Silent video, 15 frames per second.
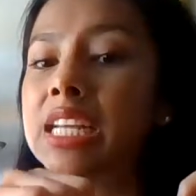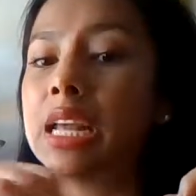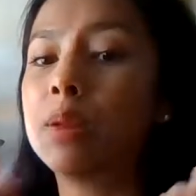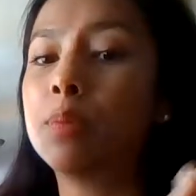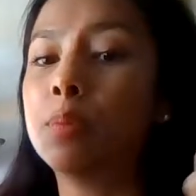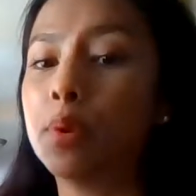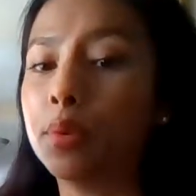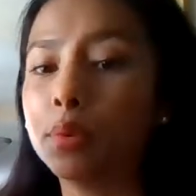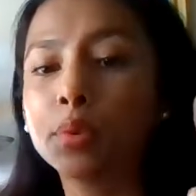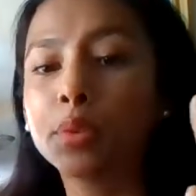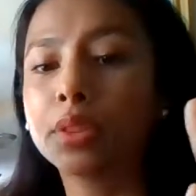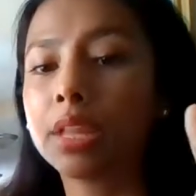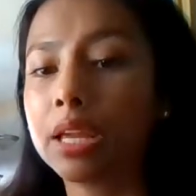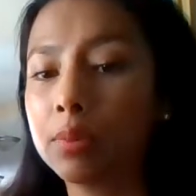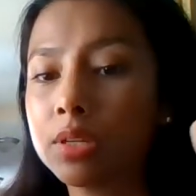in both
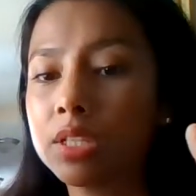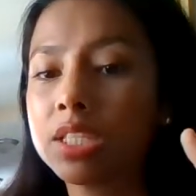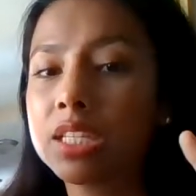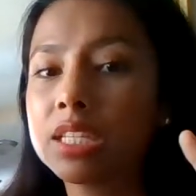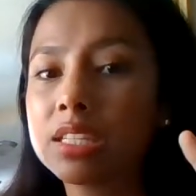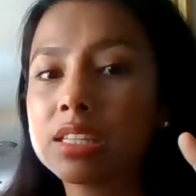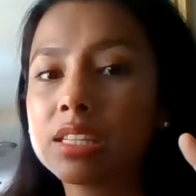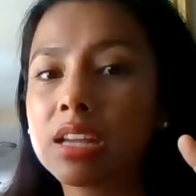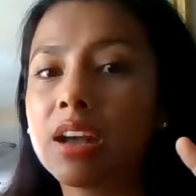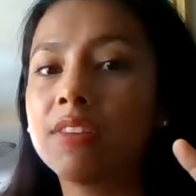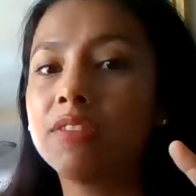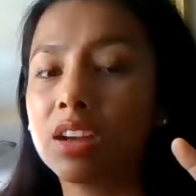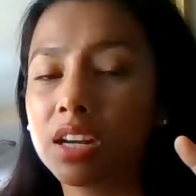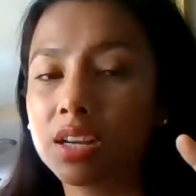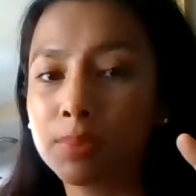languages of
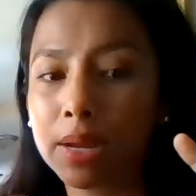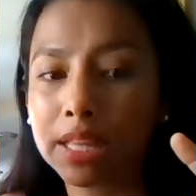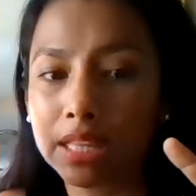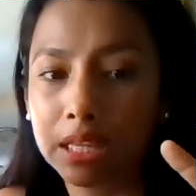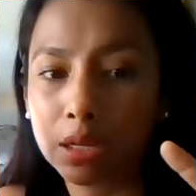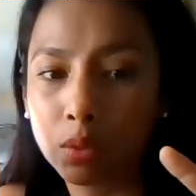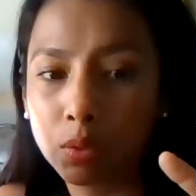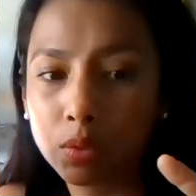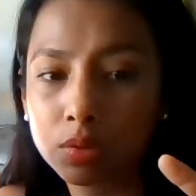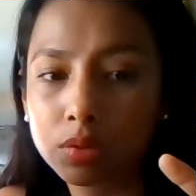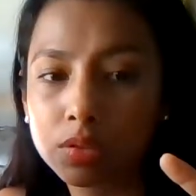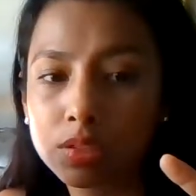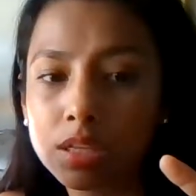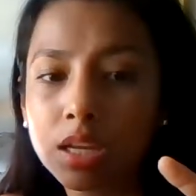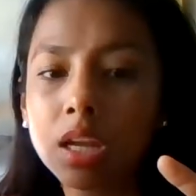young
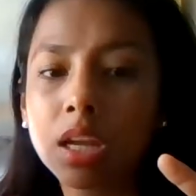bilinguals.